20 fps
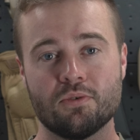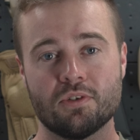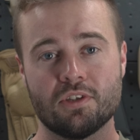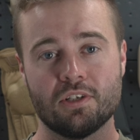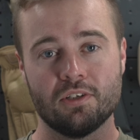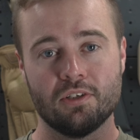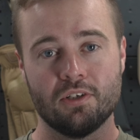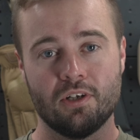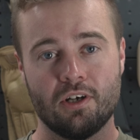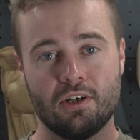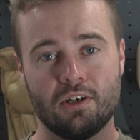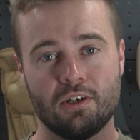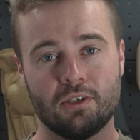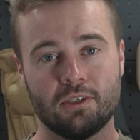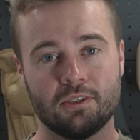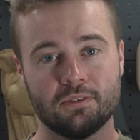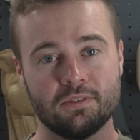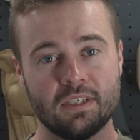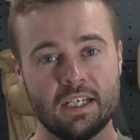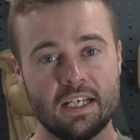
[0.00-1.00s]
with a lot
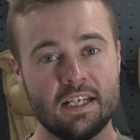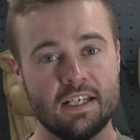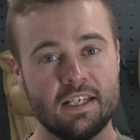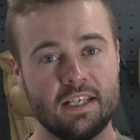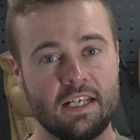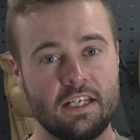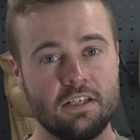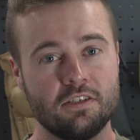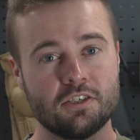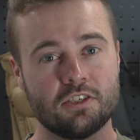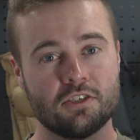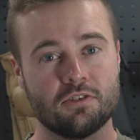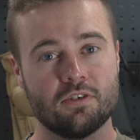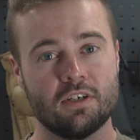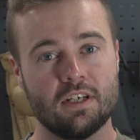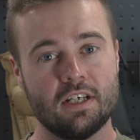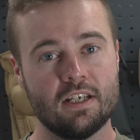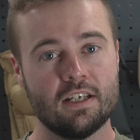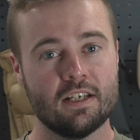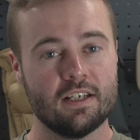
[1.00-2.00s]
of
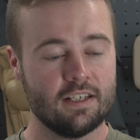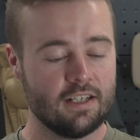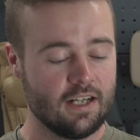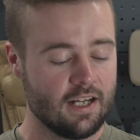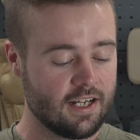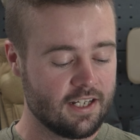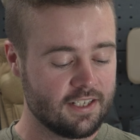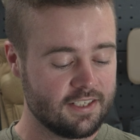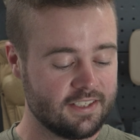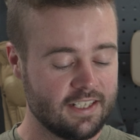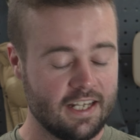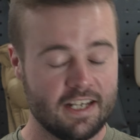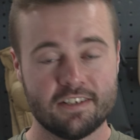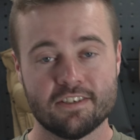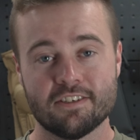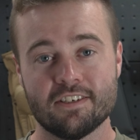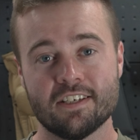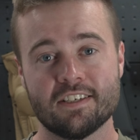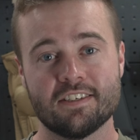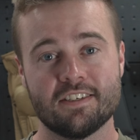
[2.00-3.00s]
industry
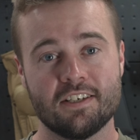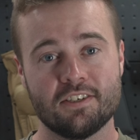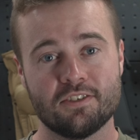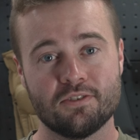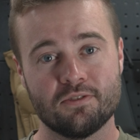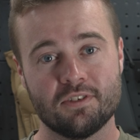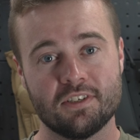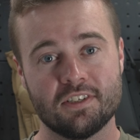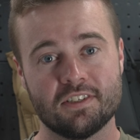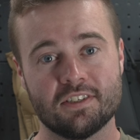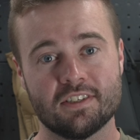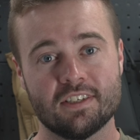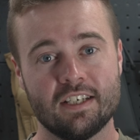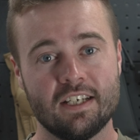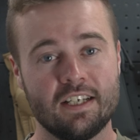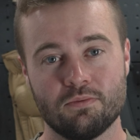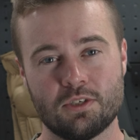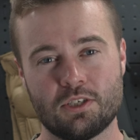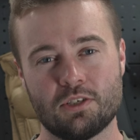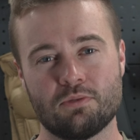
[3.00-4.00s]
standard accessories,
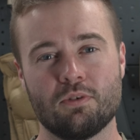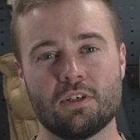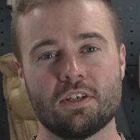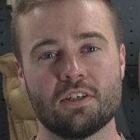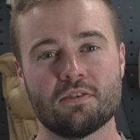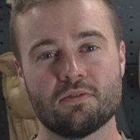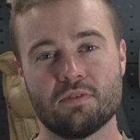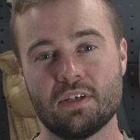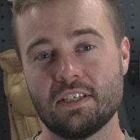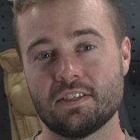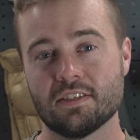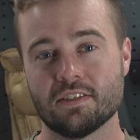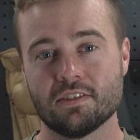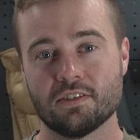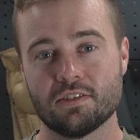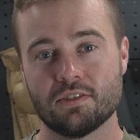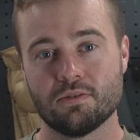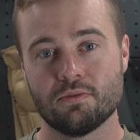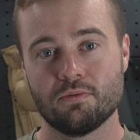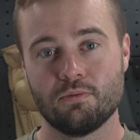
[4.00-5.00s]
which is one of the
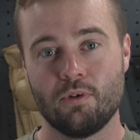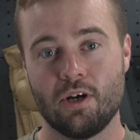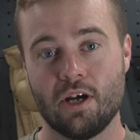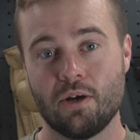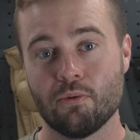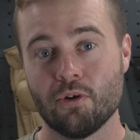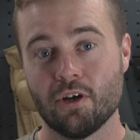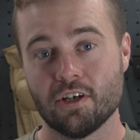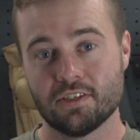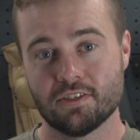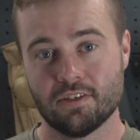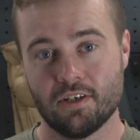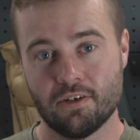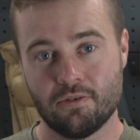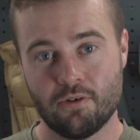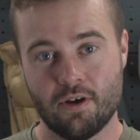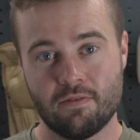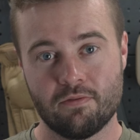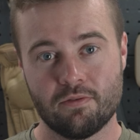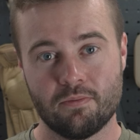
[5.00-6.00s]
reasons why it works so
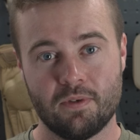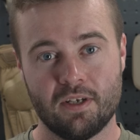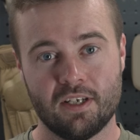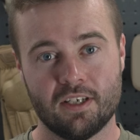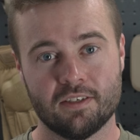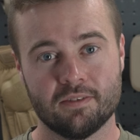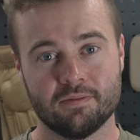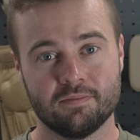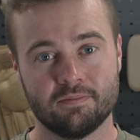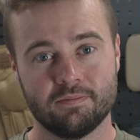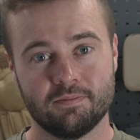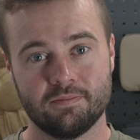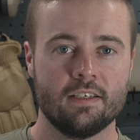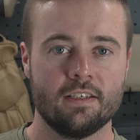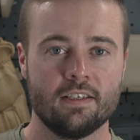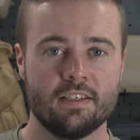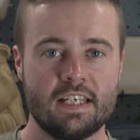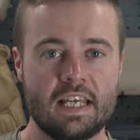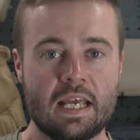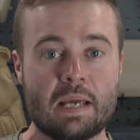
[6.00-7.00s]
great for me.
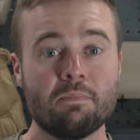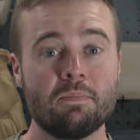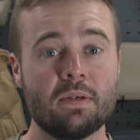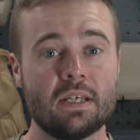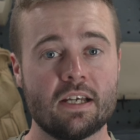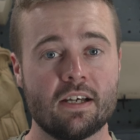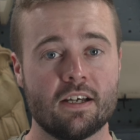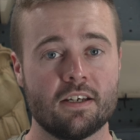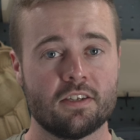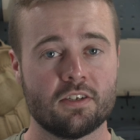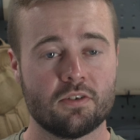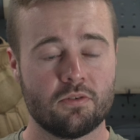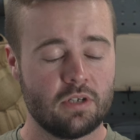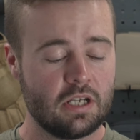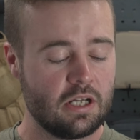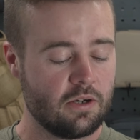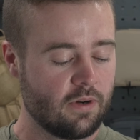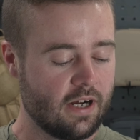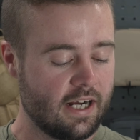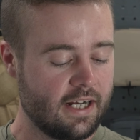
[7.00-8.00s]
The
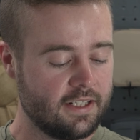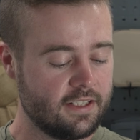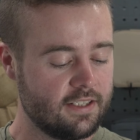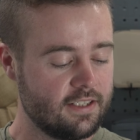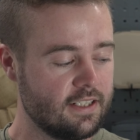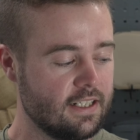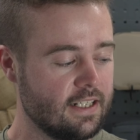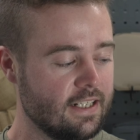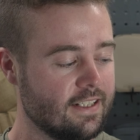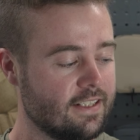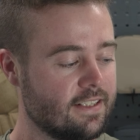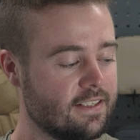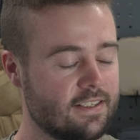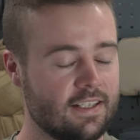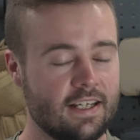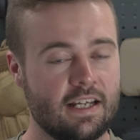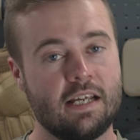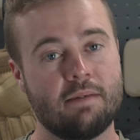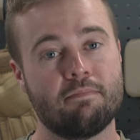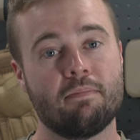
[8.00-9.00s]
MPR308
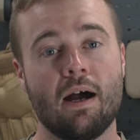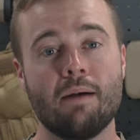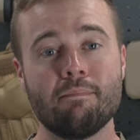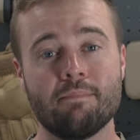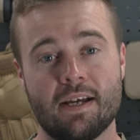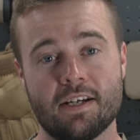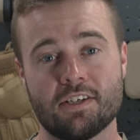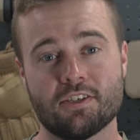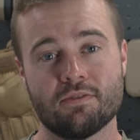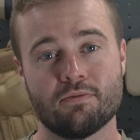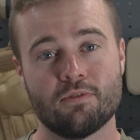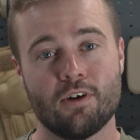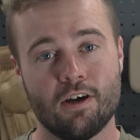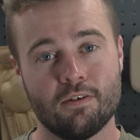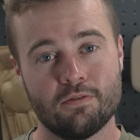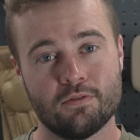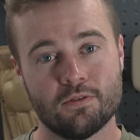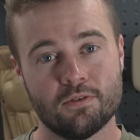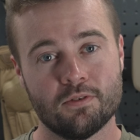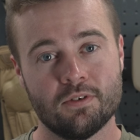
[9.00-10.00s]
is a pump action
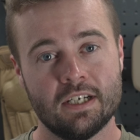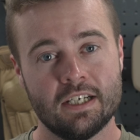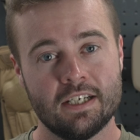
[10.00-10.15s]
rifle